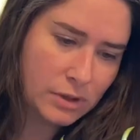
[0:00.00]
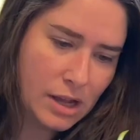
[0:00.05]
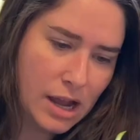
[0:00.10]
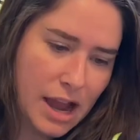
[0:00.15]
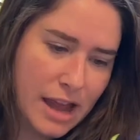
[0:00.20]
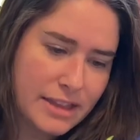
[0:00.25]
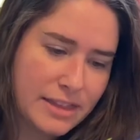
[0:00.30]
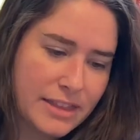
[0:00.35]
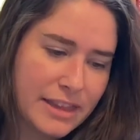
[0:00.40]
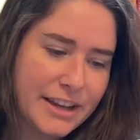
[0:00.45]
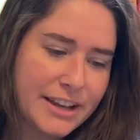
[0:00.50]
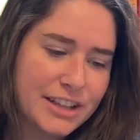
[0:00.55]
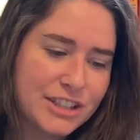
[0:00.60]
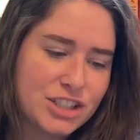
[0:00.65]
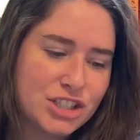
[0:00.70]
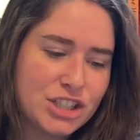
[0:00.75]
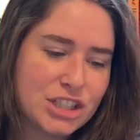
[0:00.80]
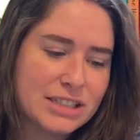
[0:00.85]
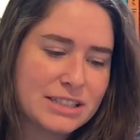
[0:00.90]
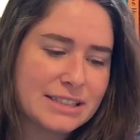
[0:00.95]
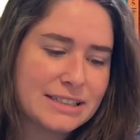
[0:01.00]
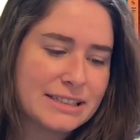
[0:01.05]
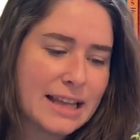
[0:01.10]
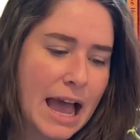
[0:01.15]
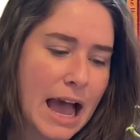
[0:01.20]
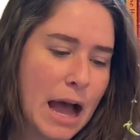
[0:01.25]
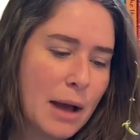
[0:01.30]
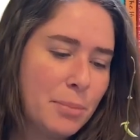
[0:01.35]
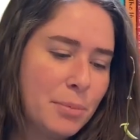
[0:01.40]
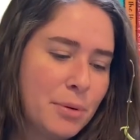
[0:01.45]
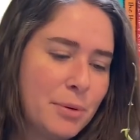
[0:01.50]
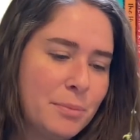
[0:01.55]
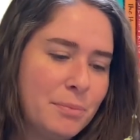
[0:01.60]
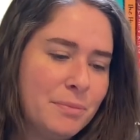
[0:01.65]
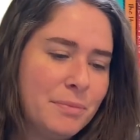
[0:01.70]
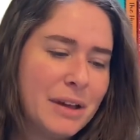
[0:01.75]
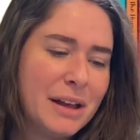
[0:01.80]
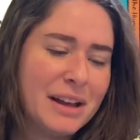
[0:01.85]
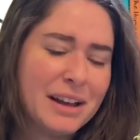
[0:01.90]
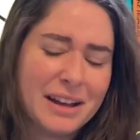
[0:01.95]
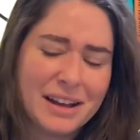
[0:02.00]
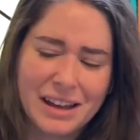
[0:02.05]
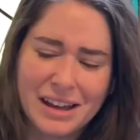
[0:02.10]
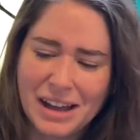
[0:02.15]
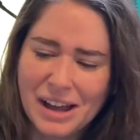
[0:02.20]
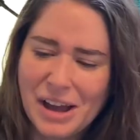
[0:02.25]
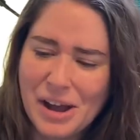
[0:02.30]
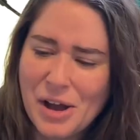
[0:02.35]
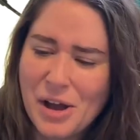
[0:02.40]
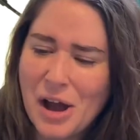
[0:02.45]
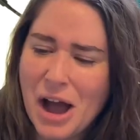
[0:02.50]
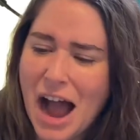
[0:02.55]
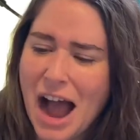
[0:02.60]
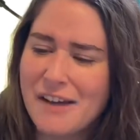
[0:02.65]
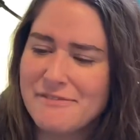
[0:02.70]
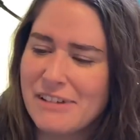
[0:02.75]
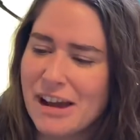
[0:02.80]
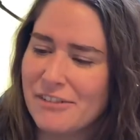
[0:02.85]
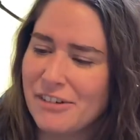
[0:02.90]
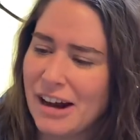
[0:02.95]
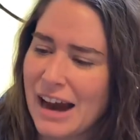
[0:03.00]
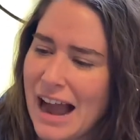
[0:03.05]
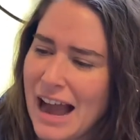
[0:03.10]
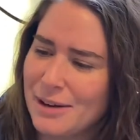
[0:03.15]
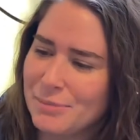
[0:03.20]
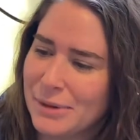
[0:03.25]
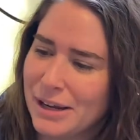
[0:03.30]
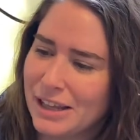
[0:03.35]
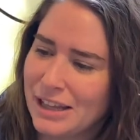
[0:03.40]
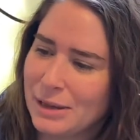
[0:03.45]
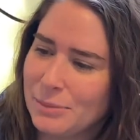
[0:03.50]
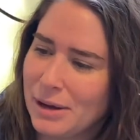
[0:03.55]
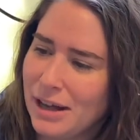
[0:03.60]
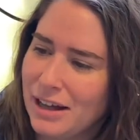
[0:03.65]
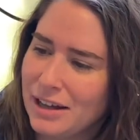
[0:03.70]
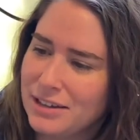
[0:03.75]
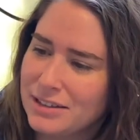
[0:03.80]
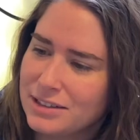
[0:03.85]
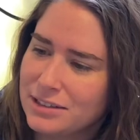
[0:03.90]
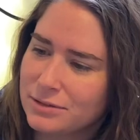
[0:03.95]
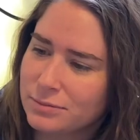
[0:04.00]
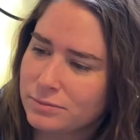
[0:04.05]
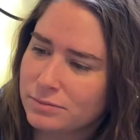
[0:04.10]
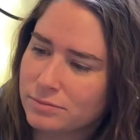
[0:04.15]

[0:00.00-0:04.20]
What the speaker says: I think it's just sap. I've never had mealybugs,